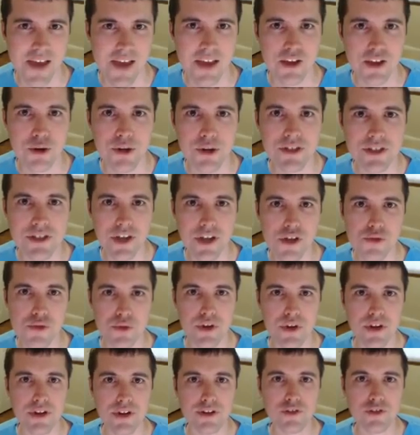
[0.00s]
Hey, Chris
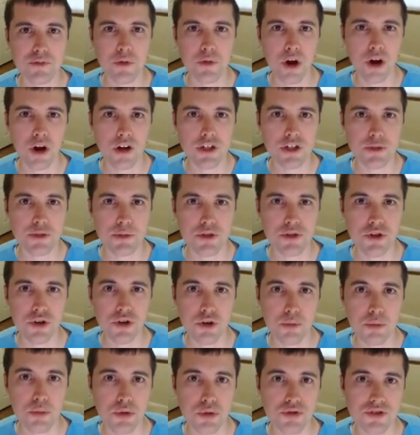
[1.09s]
Guthrie here from
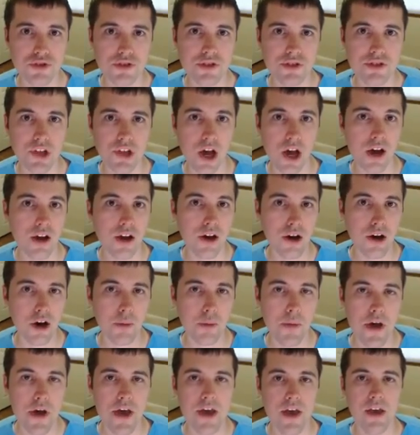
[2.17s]

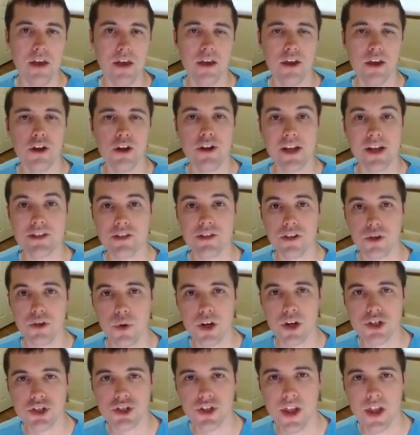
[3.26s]
EntrepreneurBoost.com. Here to answer the
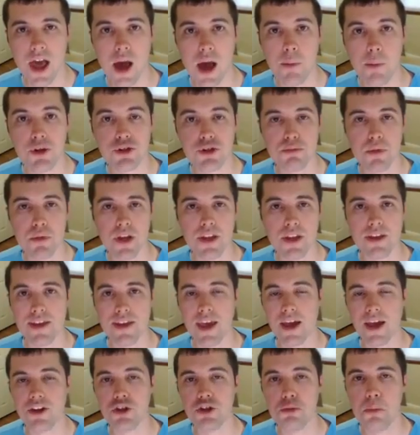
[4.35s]
question, how much money
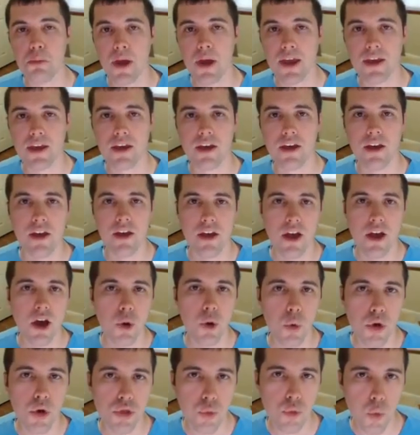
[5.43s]
can you make
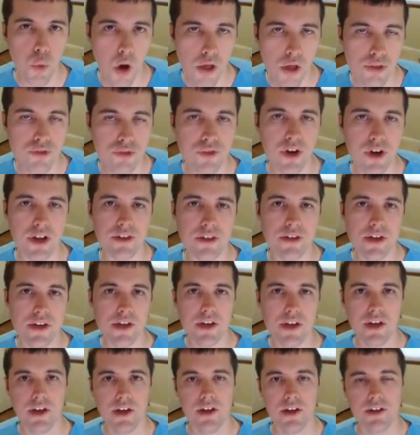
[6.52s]
with WealthFront?
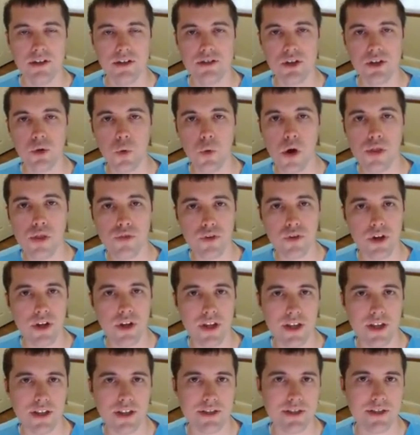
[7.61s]
So
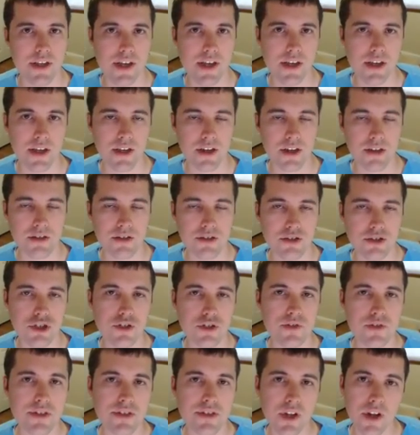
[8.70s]
WealthFront is a
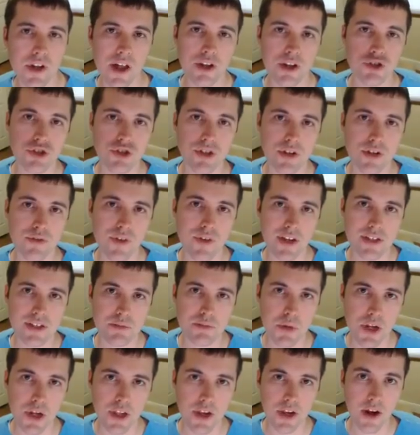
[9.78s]
service that allows you to
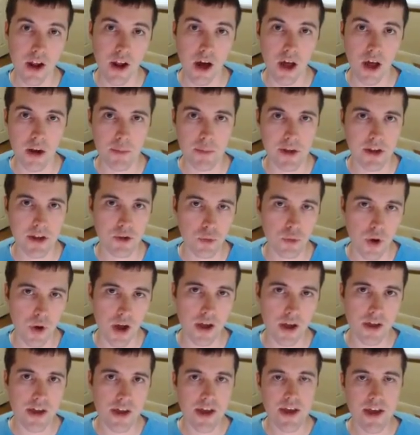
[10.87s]
invest money in an automated
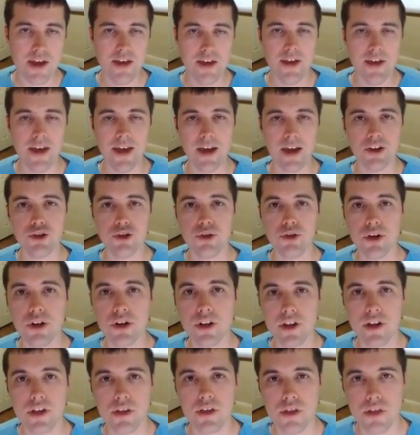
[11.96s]
way. And you can
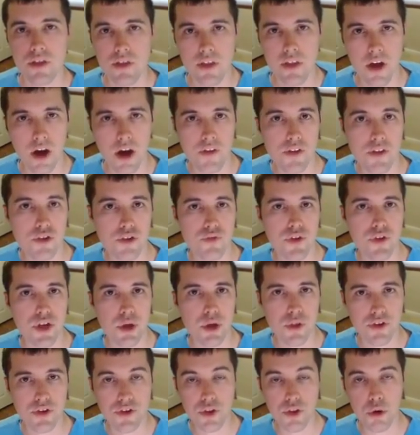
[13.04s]
click on this
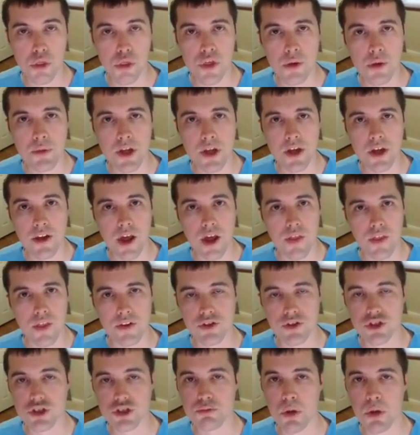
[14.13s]
video. There's a little thumbnail now
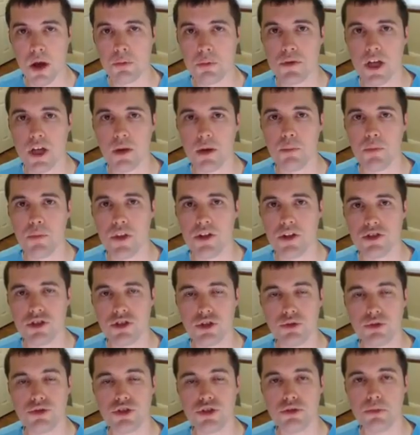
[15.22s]
that's just popped up that
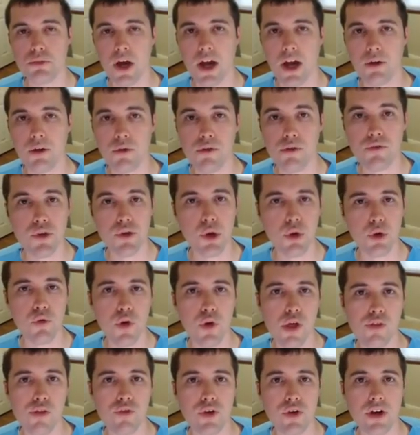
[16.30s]
shows you my review of
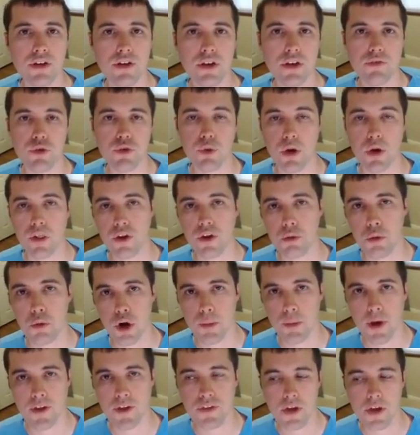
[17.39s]
WealthFront if you want to learn
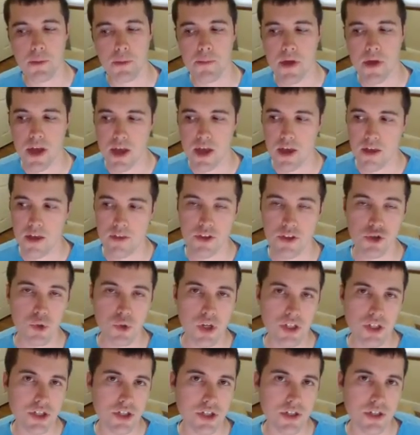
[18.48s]
more about them. This
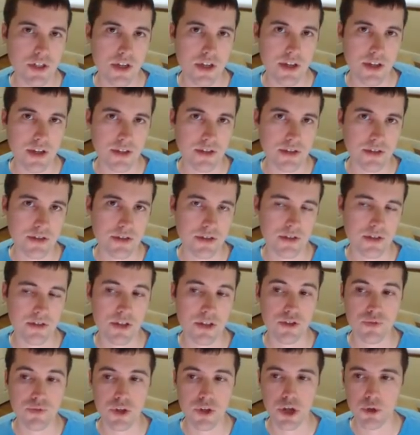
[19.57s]
video
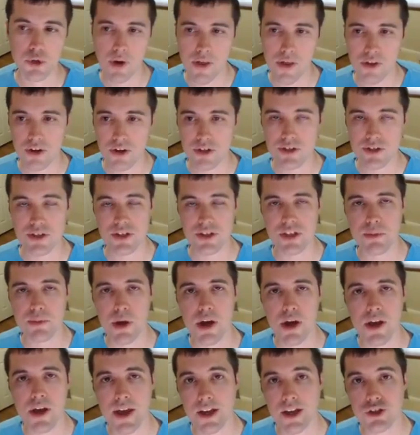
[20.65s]
is just
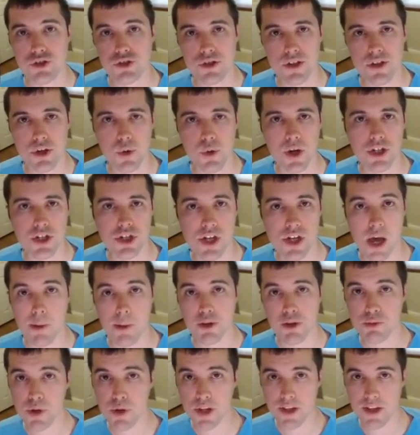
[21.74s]
about answering the question, how
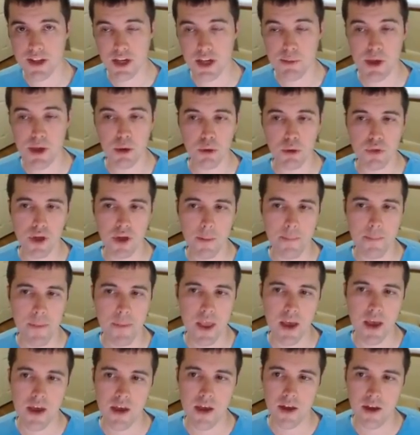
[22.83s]
much money can you make with them?
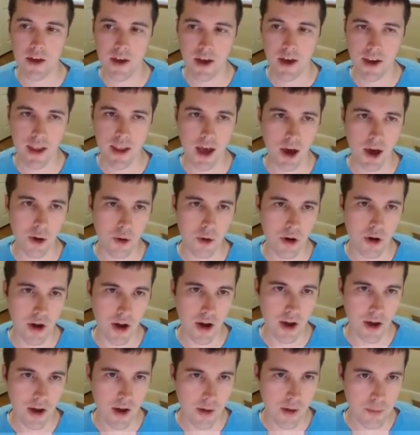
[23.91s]
Now,
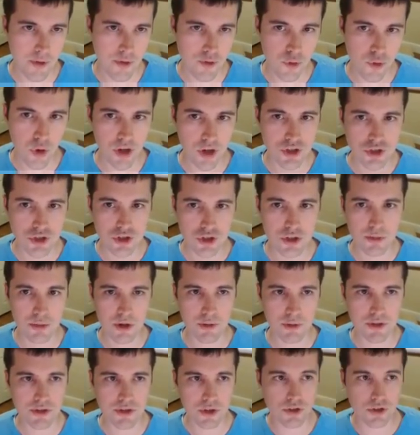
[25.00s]
before I show you
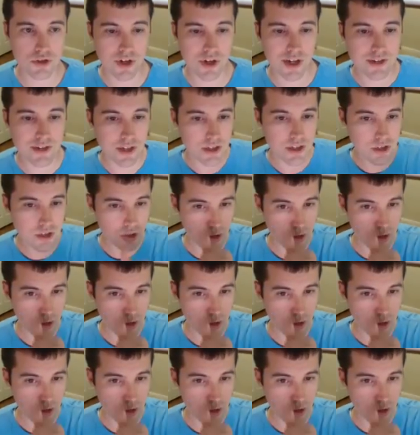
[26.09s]
my results, or as I